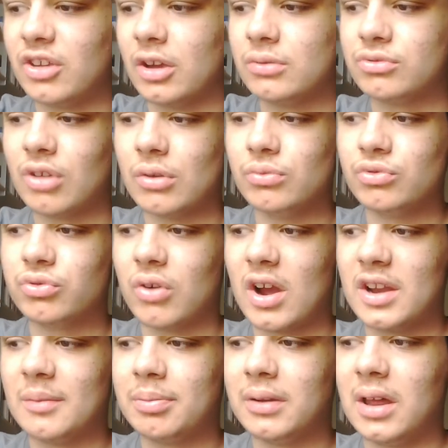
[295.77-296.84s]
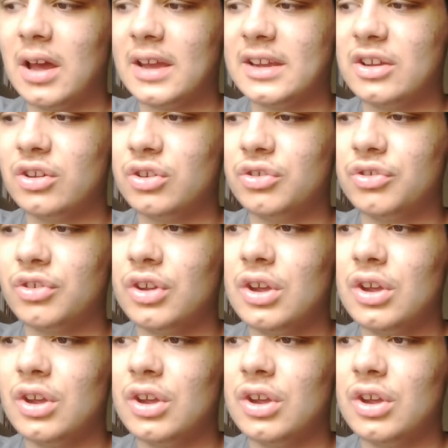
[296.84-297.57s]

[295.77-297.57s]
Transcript: so don't try and apply because